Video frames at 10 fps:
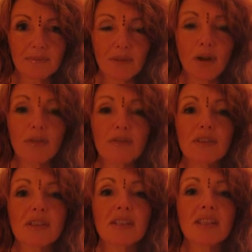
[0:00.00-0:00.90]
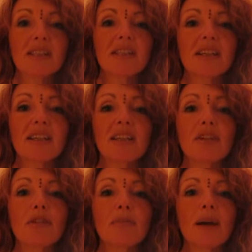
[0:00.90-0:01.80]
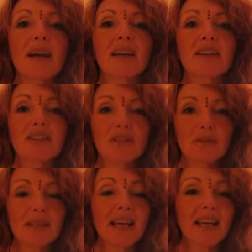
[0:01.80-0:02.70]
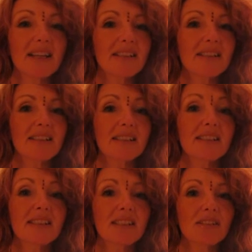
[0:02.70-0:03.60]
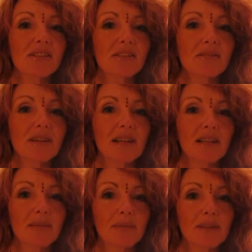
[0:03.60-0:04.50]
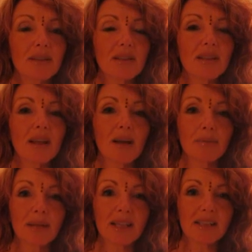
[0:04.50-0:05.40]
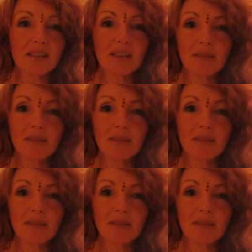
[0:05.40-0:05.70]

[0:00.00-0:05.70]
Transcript: often taking you back to an existential realm, a place